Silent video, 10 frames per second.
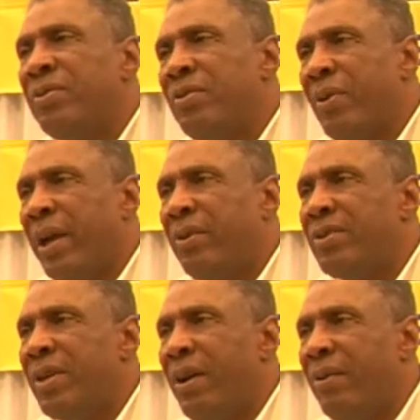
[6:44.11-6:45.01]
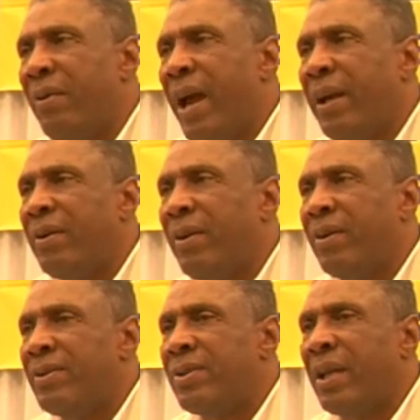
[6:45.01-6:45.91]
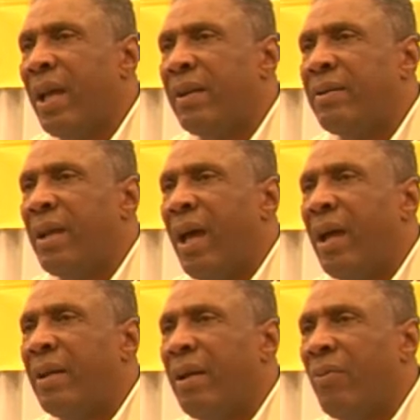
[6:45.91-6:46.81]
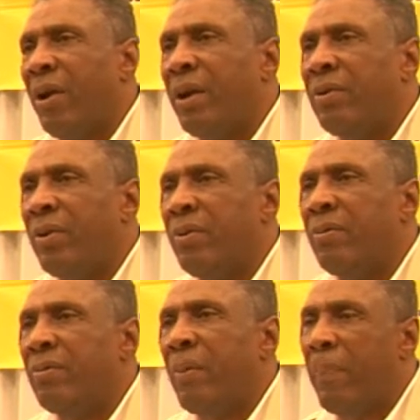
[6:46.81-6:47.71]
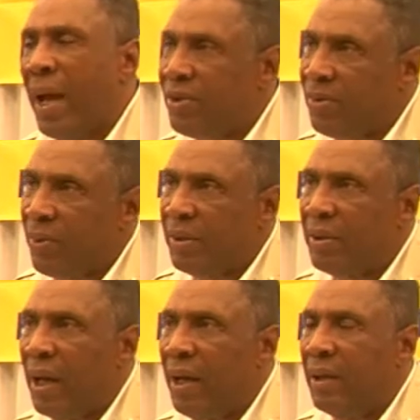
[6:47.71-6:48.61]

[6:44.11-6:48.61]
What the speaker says: and directors and other actors that want to do the best with the